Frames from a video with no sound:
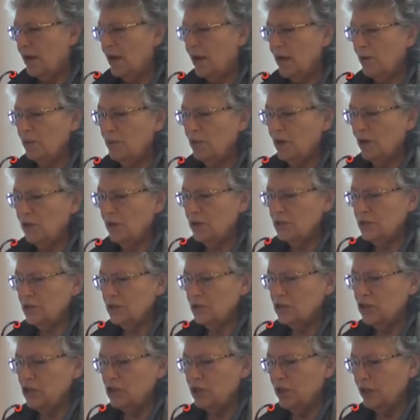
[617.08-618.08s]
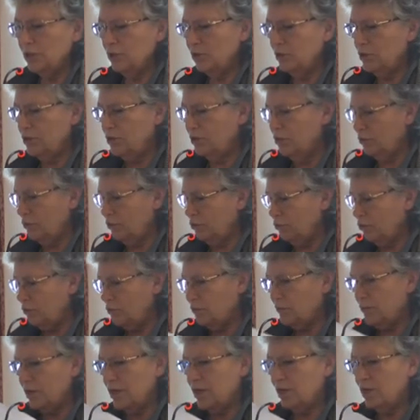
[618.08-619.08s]
I wanted to share with you
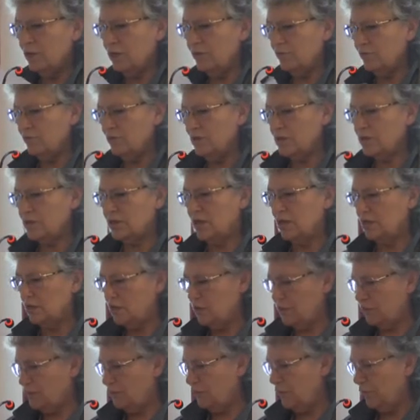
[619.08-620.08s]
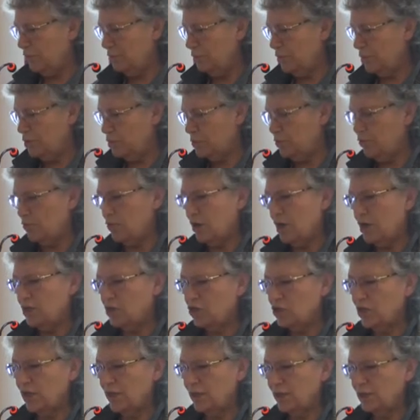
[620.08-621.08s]
3 results from this
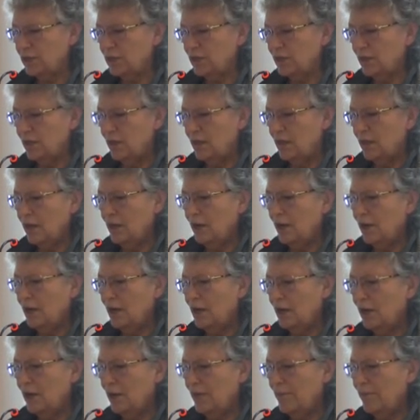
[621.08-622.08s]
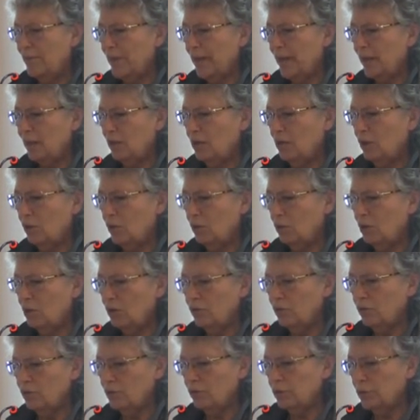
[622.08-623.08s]
project and go
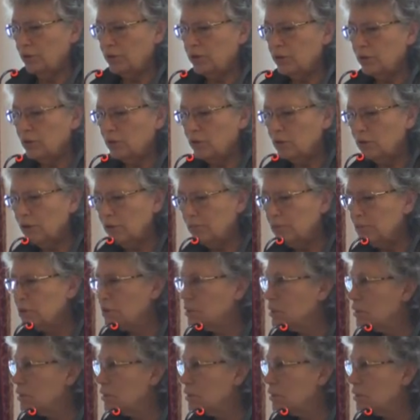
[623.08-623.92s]
over with you. Let me